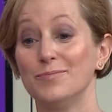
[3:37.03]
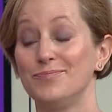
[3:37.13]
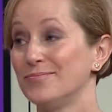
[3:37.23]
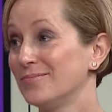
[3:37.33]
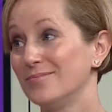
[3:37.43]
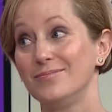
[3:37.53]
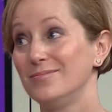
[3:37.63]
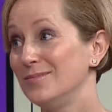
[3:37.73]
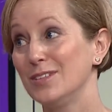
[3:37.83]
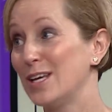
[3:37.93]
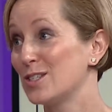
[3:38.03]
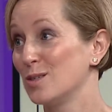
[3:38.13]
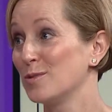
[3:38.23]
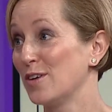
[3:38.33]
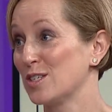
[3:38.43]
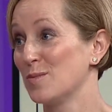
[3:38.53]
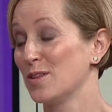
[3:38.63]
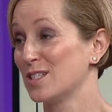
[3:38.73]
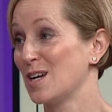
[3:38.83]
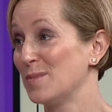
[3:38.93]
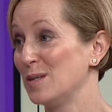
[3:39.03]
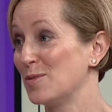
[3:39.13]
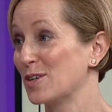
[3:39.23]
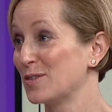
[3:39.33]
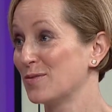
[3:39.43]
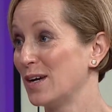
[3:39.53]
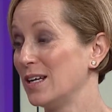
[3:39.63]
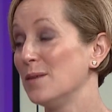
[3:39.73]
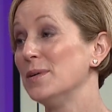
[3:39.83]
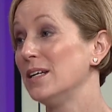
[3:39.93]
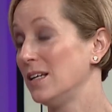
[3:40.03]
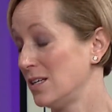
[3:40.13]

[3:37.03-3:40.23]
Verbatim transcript: Mm-hmm you can't supervise them all the time anymore, right? I mean, it